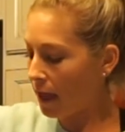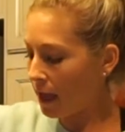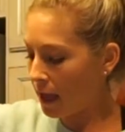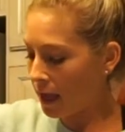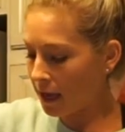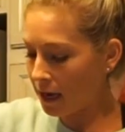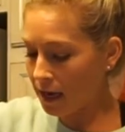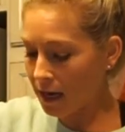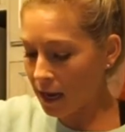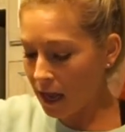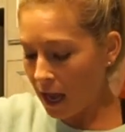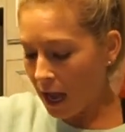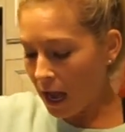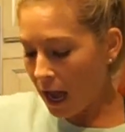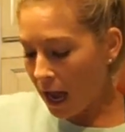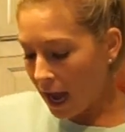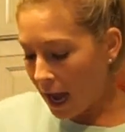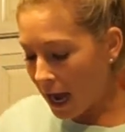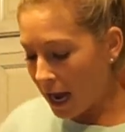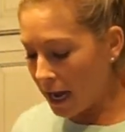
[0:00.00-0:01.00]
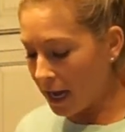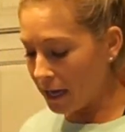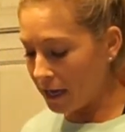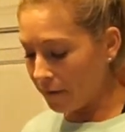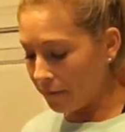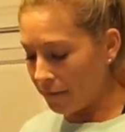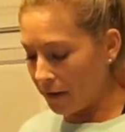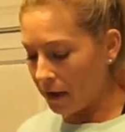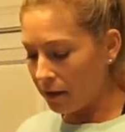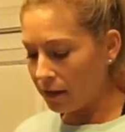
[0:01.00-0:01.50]
then
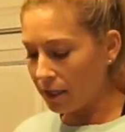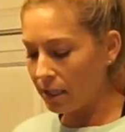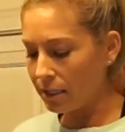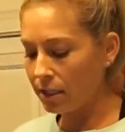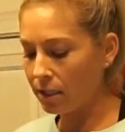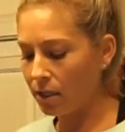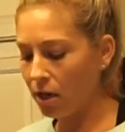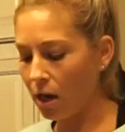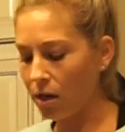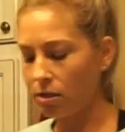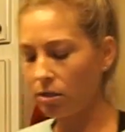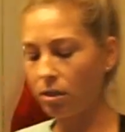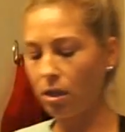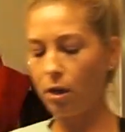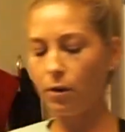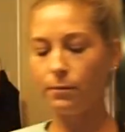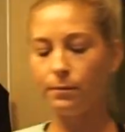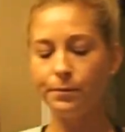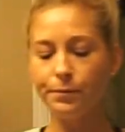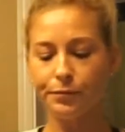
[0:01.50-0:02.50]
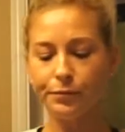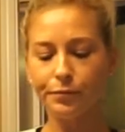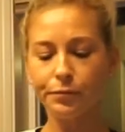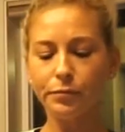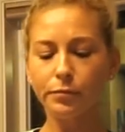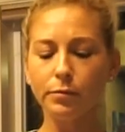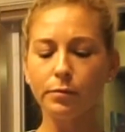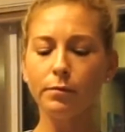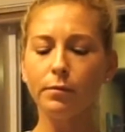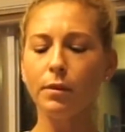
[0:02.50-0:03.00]
I found these at Costco.
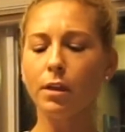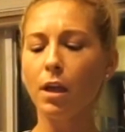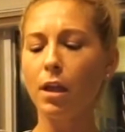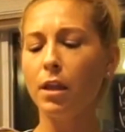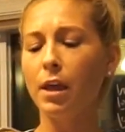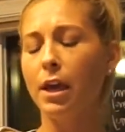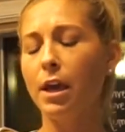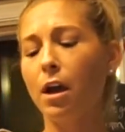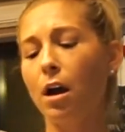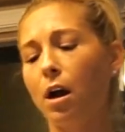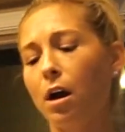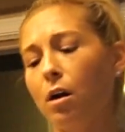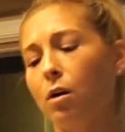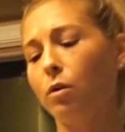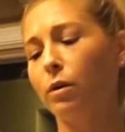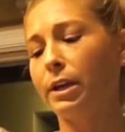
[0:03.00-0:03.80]
They are